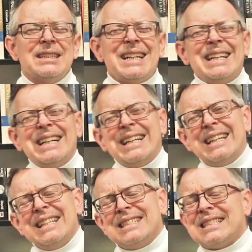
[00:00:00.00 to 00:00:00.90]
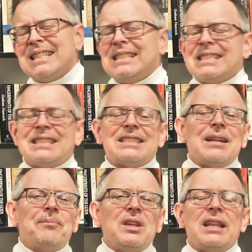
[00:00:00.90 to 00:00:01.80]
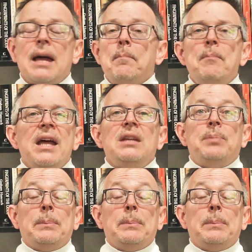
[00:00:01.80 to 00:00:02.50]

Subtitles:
it's something that many